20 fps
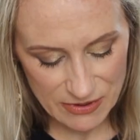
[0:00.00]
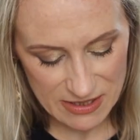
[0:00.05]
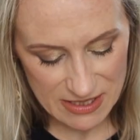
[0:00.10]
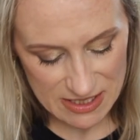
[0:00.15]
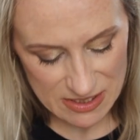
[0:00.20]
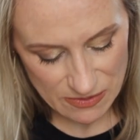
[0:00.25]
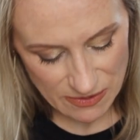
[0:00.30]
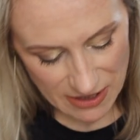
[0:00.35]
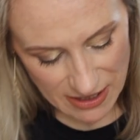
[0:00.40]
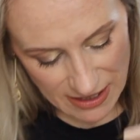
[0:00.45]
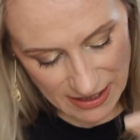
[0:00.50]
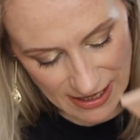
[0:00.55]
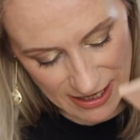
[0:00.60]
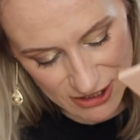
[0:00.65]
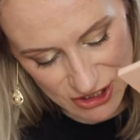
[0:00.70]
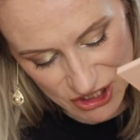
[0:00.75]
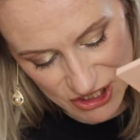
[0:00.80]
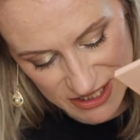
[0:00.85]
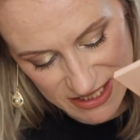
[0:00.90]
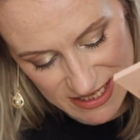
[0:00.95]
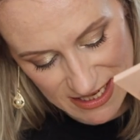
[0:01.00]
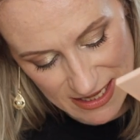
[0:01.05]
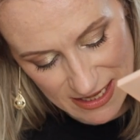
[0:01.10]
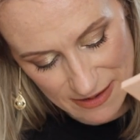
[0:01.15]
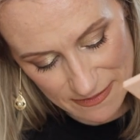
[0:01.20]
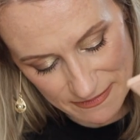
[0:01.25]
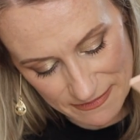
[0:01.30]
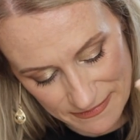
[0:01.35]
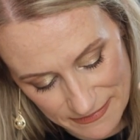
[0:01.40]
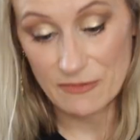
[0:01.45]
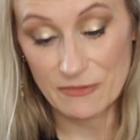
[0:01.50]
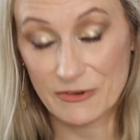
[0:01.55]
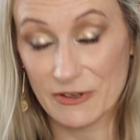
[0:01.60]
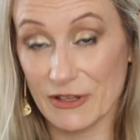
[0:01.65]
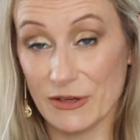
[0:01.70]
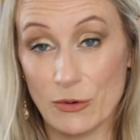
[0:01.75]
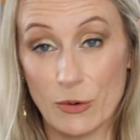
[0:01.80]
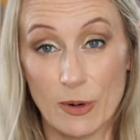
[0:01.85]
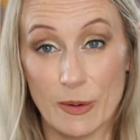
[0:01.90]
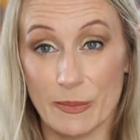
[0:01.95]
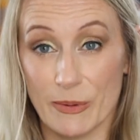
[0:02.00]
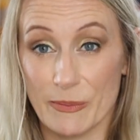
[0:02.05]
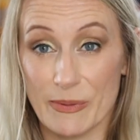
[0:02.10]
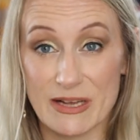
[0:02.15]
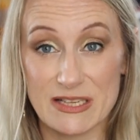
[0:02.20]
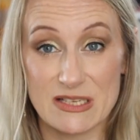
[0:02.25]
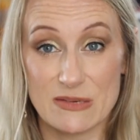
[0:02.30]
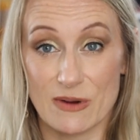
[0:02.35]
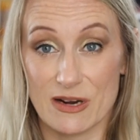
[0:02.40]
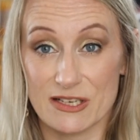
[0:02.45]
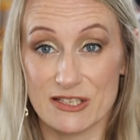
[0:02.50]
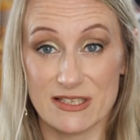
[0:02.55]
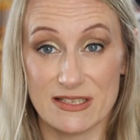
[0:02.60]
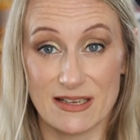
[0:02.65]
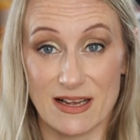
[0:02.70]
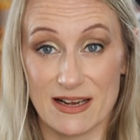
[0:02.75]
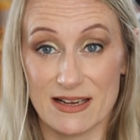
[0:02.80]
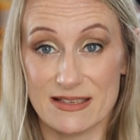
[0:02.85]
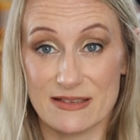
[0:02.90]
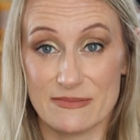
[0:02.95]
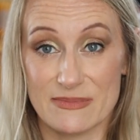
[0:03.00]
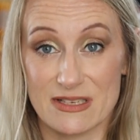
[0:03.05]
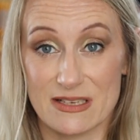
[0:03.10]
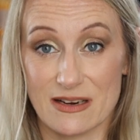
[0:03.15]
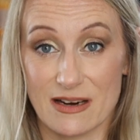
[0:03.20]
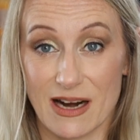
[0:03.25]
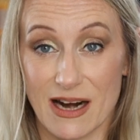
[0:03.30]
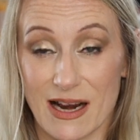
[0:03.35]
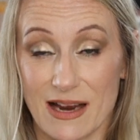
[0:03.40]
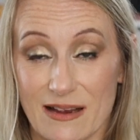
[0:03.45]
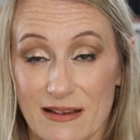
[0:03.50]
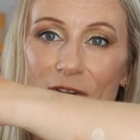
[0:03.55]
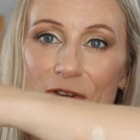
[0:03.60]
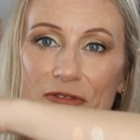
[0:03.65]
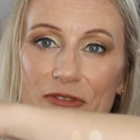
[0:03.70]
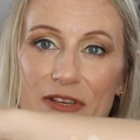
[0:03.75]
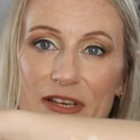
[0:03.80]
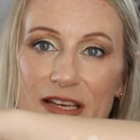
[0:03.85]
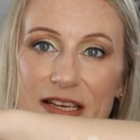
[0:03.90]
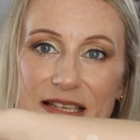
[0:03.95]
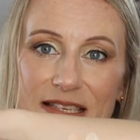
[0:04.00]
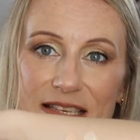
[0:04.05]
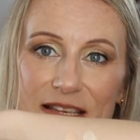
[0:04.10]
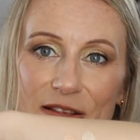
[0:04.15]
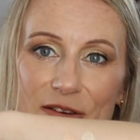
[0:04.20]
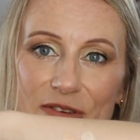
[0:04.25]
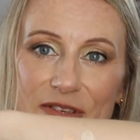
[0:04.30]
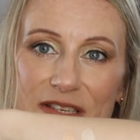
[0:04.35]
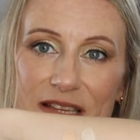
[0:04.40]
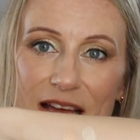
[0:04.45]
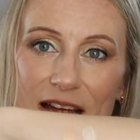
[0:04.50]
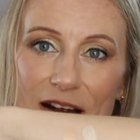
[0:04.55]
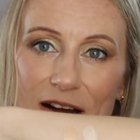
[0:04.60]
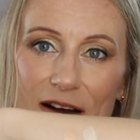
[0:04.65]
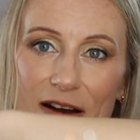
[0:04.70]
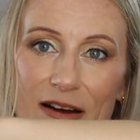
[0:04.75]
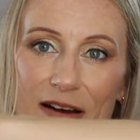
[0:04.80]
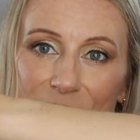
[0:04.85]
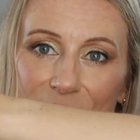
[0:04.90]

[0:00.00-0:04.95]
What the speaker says: put these where you can actually see them. I'm really horrible about swatches, guys. I'm sorry. Hopefully you can see those there.